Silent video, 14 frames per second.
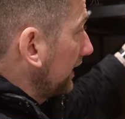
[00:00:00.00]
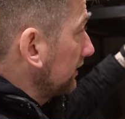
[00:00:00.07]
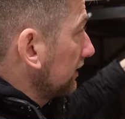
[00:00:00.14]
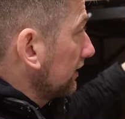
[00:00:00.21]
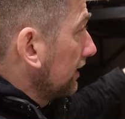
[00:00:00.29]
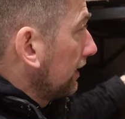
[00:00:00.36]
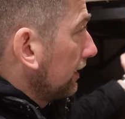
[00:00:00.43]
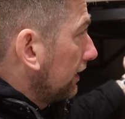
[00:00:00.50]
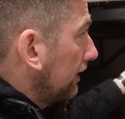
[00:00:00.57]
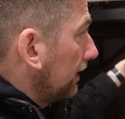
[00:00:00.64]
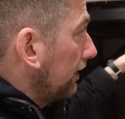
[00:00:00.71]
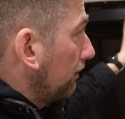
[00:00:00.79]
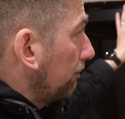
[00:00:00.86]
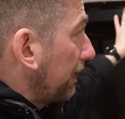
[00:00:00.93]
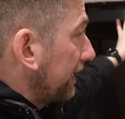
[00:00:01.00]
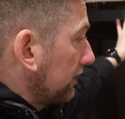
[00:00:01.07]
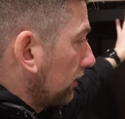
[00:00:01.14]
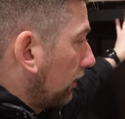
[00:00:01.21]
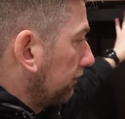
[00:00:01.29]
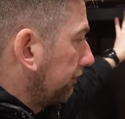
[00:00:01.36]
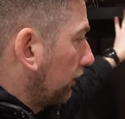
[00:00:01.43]
this bed
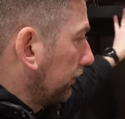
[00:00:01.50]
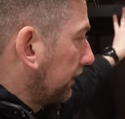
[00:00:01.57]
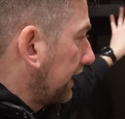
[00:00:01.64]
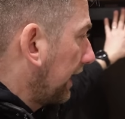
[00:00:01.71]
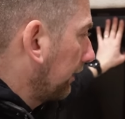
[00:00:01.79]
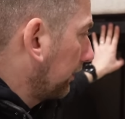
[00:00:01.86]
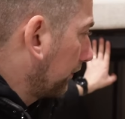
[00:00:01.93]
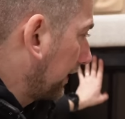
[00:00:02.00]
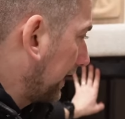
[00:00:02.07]
is all folded out of the